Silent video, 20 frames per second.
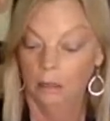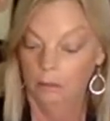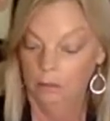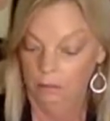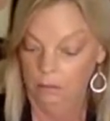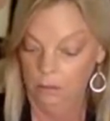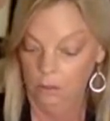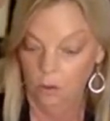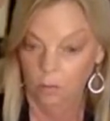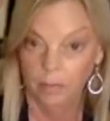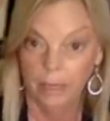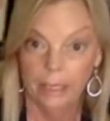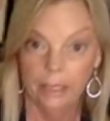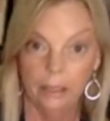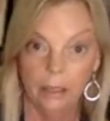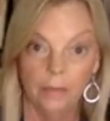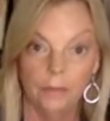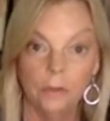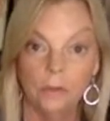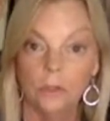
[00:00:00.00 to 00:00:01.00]
so many
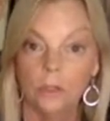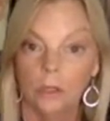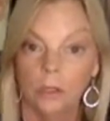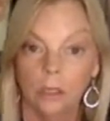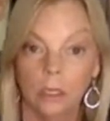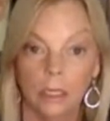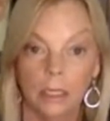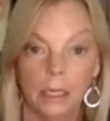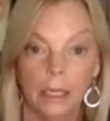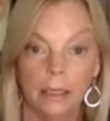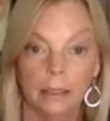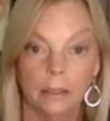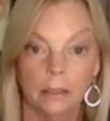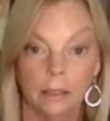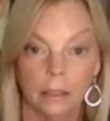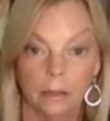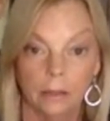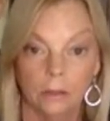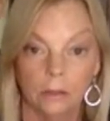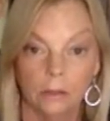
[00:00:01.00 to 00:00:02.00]
others are
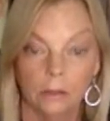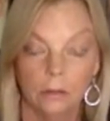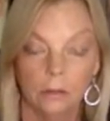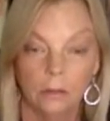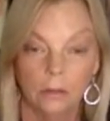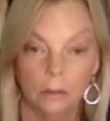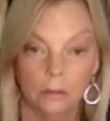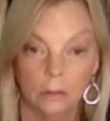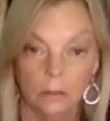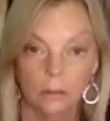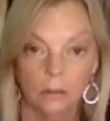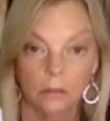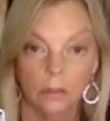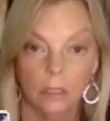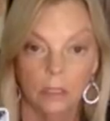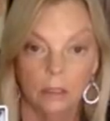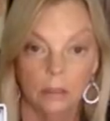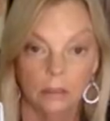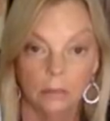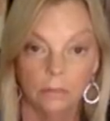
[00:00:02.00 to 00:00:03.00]
connected. And so
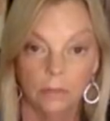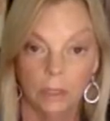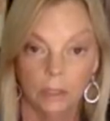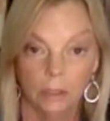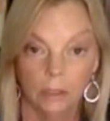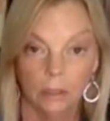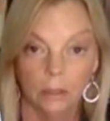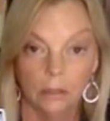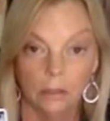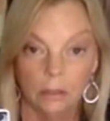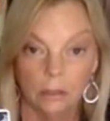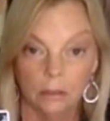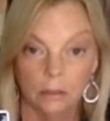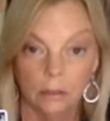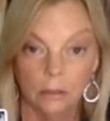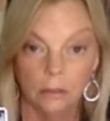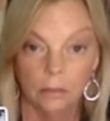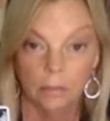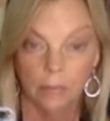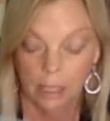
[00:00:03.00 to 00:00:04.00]
he's very
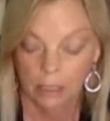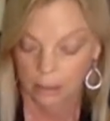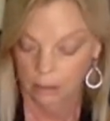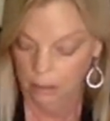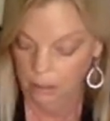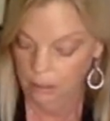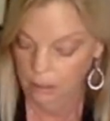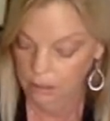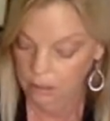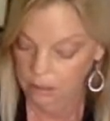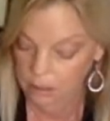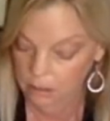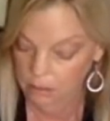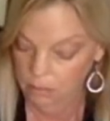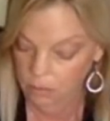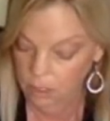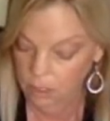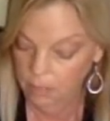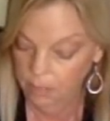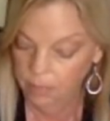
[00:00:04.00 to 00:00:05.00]
concerned about it. He doesn't
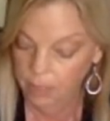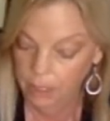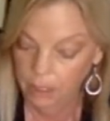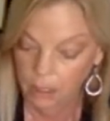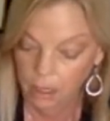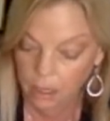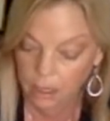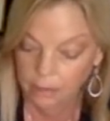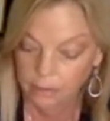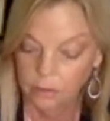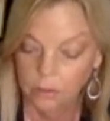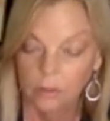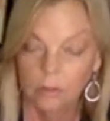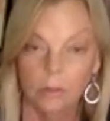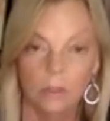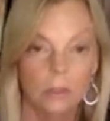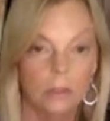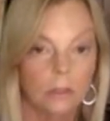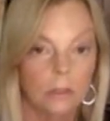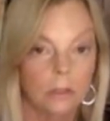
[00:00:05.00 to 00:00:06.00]
want to be caught. And so
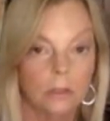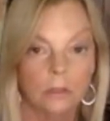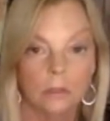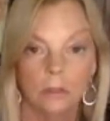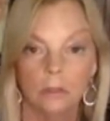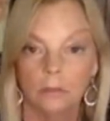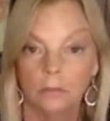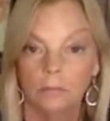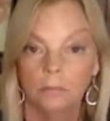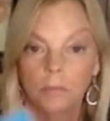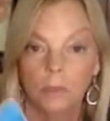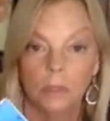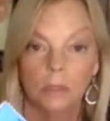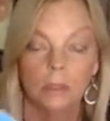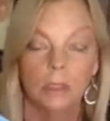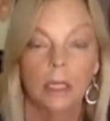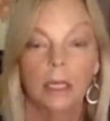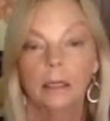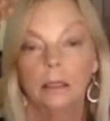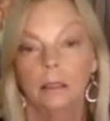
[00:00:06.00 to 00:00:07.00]
he's just going to put
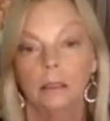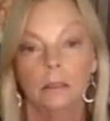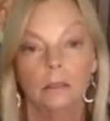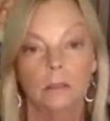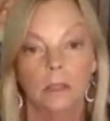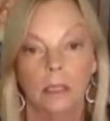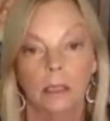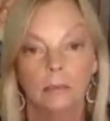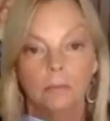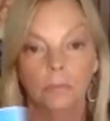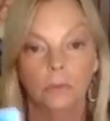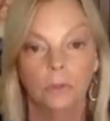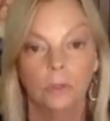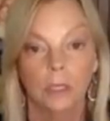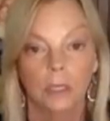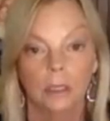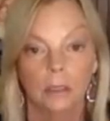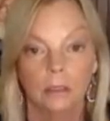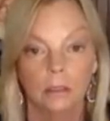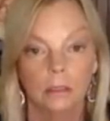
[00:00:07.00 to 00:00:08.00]
his head in the sand and
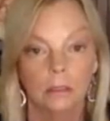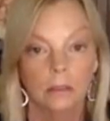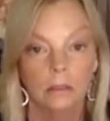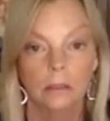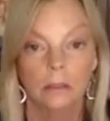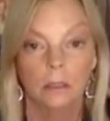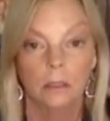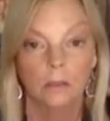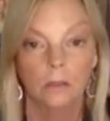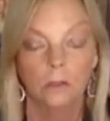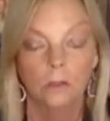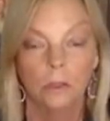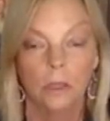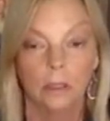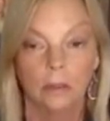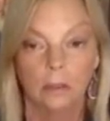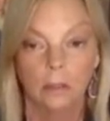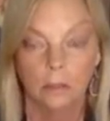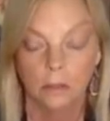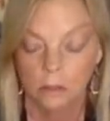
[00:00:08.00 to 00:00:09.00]
pretend there's
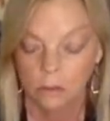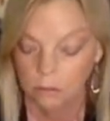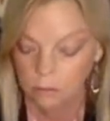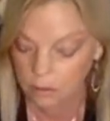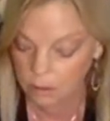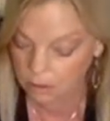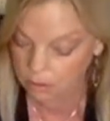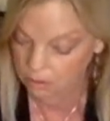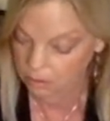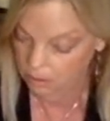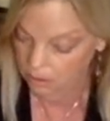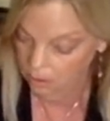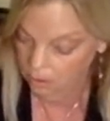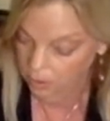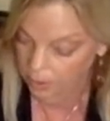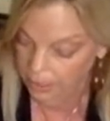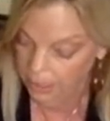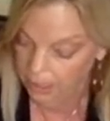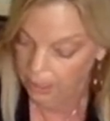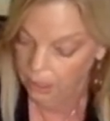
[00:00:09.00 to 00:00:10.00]
nothing to this.
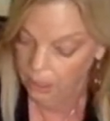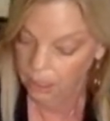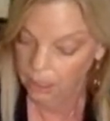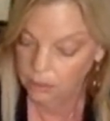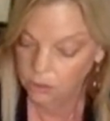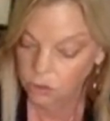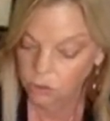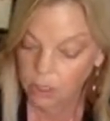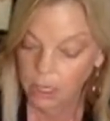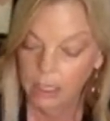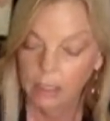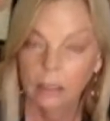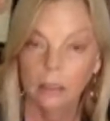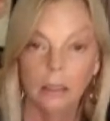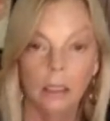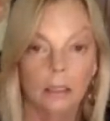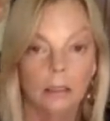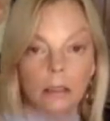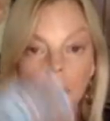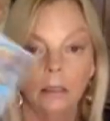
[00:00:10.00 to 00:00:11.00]
And try to
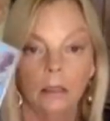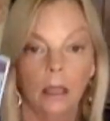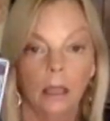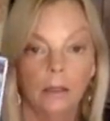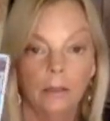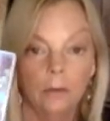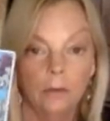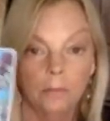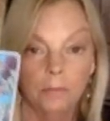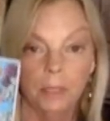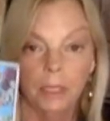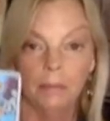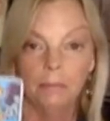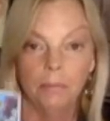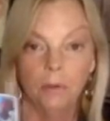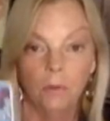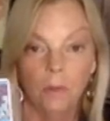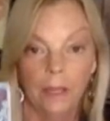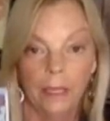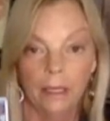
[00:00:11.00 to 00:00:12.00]
let the other
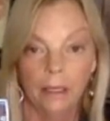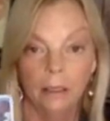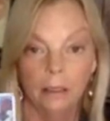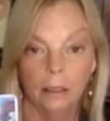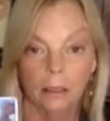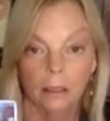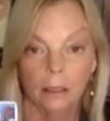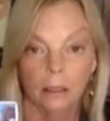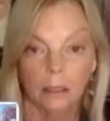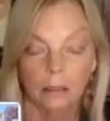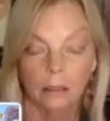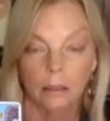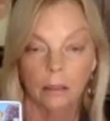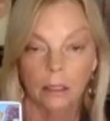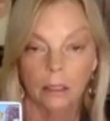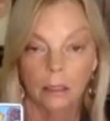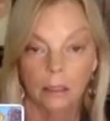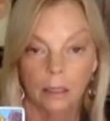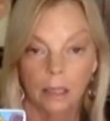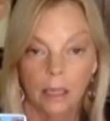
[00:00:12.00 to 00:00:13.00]
people handle it.
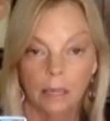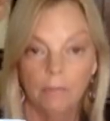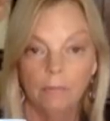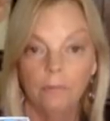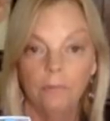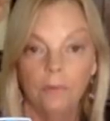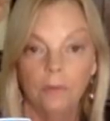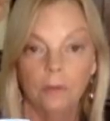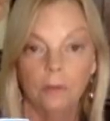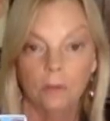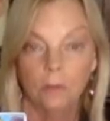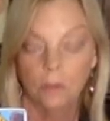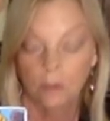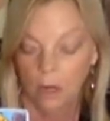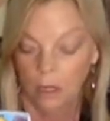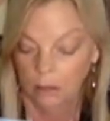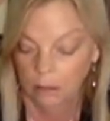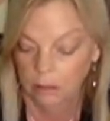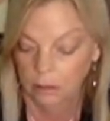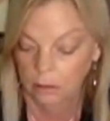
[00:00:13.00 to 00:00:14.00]
Let them feel the
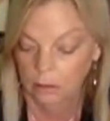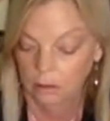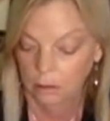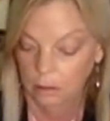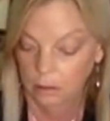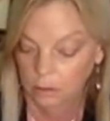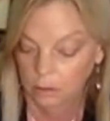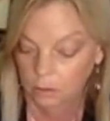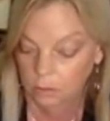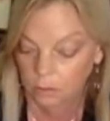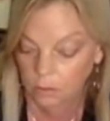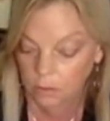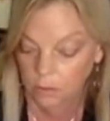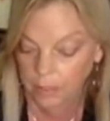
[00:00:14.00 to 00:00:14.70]
calling to go